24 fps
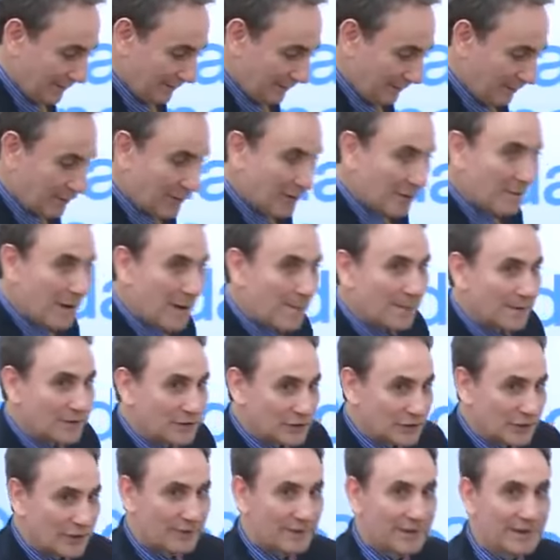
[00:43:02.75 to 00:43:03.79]
If you could come up and
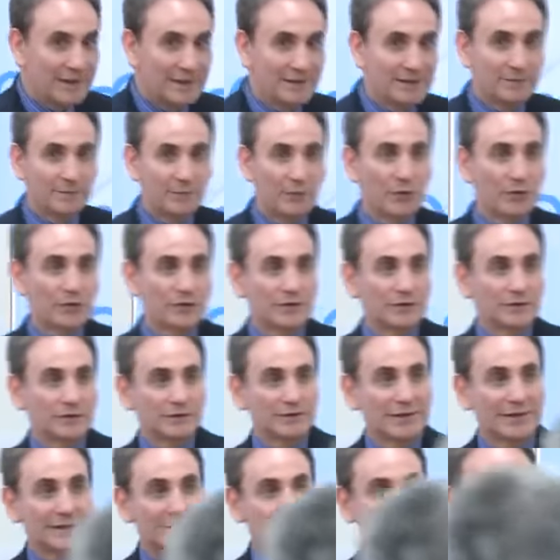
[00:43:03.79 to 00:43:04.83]
share his personal
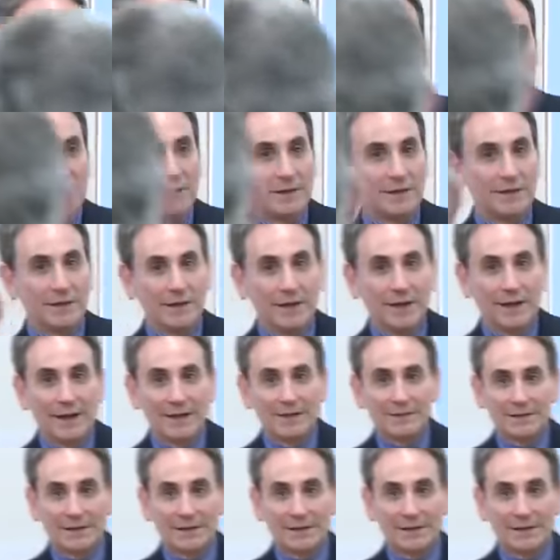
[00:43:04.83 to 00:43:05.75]
testimony as